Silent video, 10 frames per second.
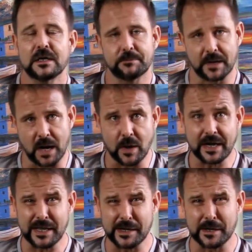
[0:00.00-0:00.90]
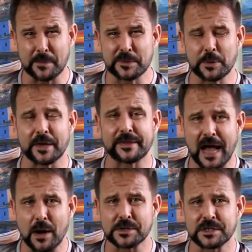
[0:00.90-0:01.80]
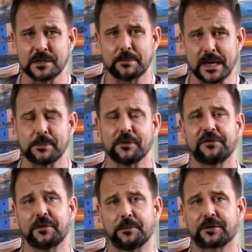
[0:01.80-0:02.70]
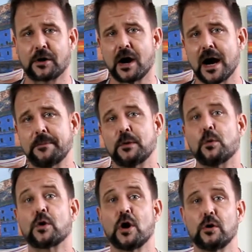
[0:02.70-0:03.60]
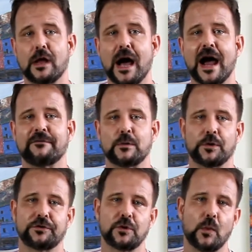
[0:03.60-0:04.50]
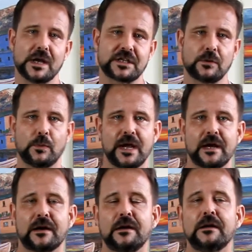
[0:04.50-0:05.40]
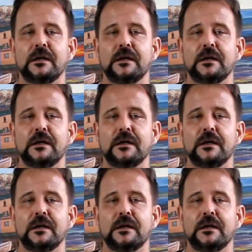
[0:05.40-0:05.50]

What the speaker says: But I want to get it up to 1,000 people subscribed, and we'll go live, and we'll do once a week.